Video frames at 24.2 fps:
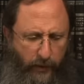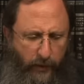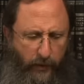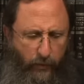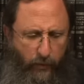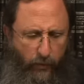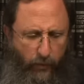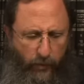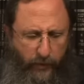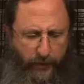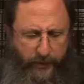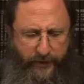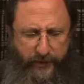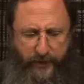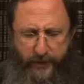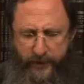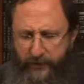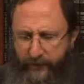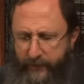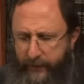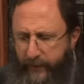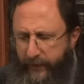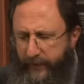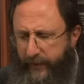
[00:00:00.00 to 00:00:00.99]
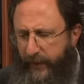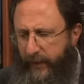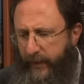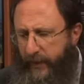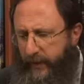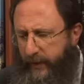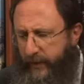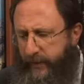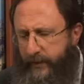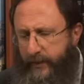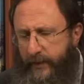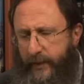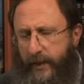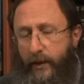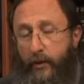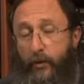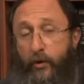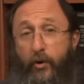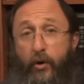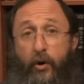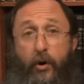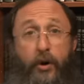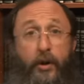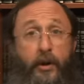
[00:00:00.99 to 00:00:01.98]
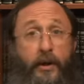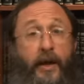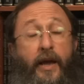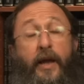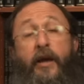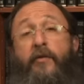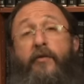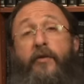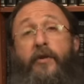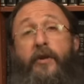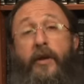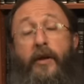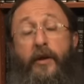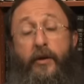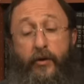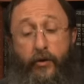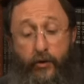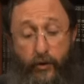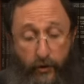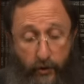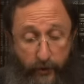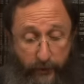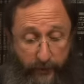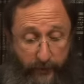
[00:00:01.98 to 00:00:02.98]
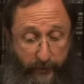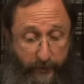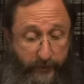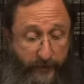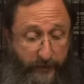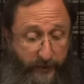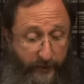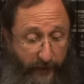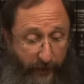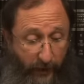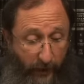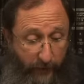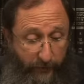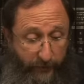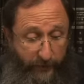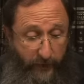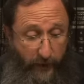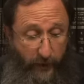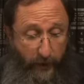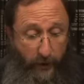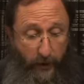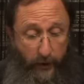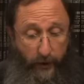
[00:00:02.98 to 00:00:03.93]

He warns Israel that he is now calling heaven and earth themselves